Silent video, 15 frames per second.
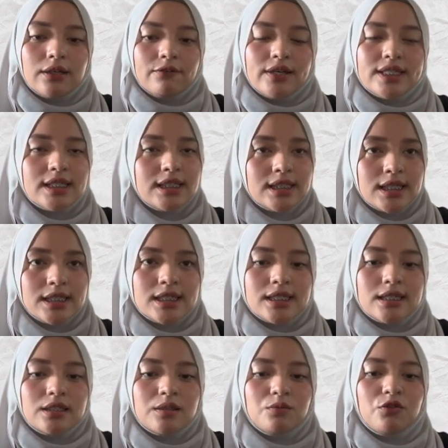facilitates
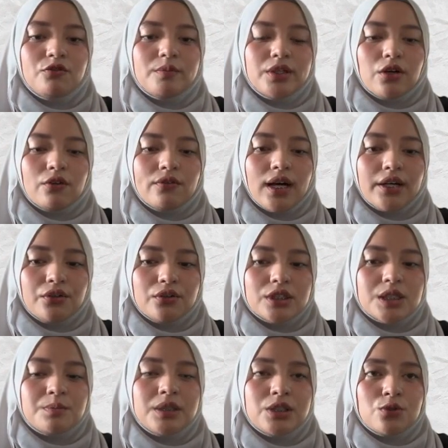the movement of
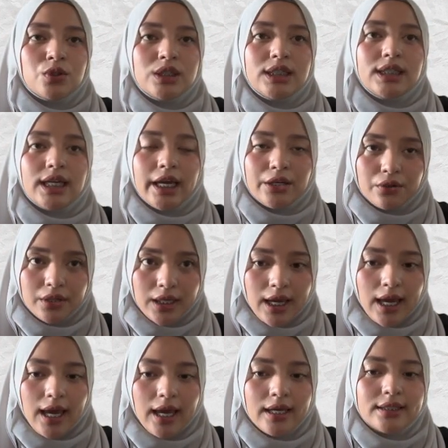ions between the anode
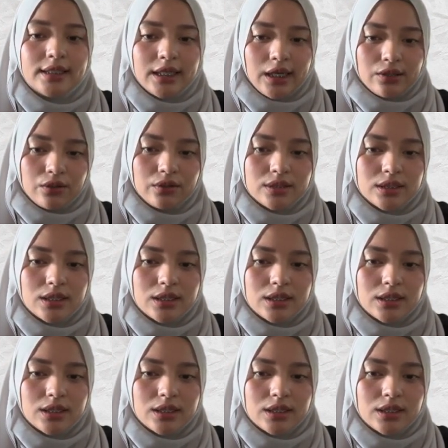and the cathode.